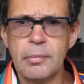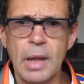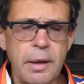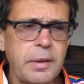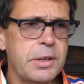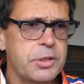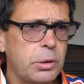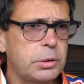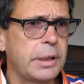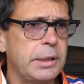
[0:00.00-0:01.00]
I think it's a
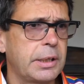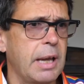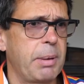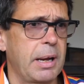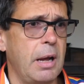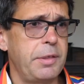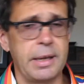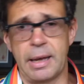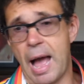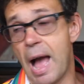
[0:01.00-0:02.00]
good thing to get back. I
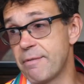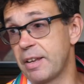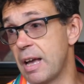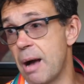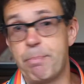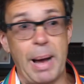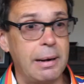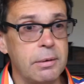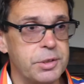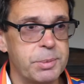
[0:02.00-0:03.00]
think having a
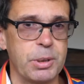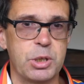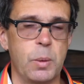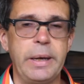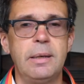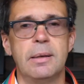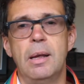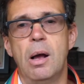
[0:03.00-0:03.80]
balance between